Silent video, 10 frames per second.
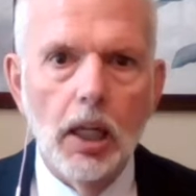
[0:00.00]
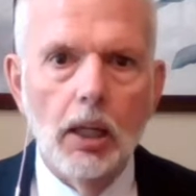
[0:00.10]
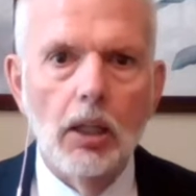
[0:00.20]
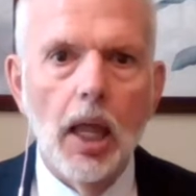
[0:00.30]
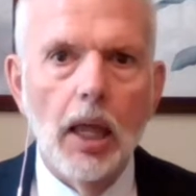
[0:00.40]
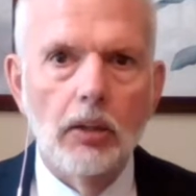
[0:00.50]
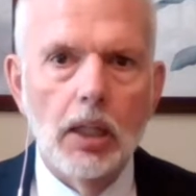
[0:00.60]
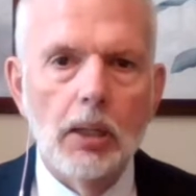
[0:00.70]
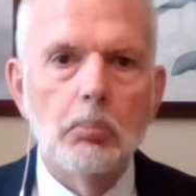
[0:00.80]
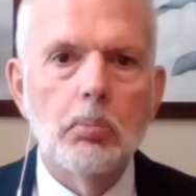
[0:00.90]
and
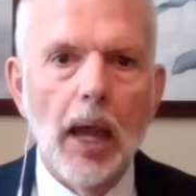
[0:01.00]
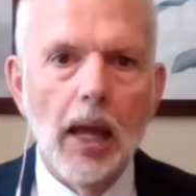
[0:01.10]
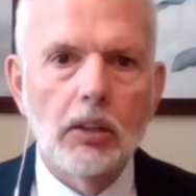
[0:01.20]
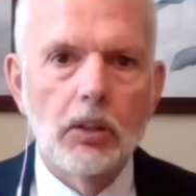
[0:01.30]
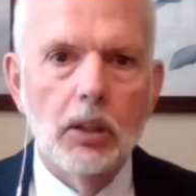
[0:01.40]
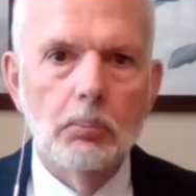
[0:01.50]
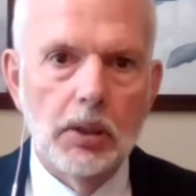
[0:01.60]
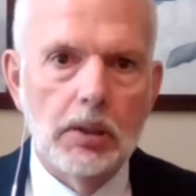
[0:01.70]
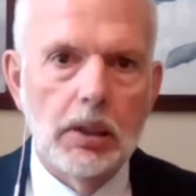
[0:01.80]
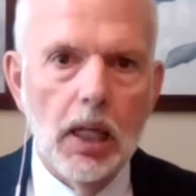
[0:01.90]
the impact that
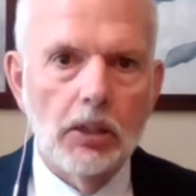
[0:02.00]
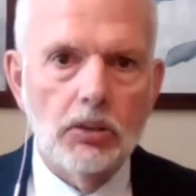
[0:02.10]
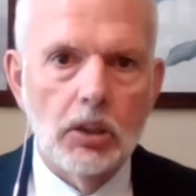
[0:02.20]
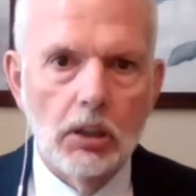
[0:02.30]
PTS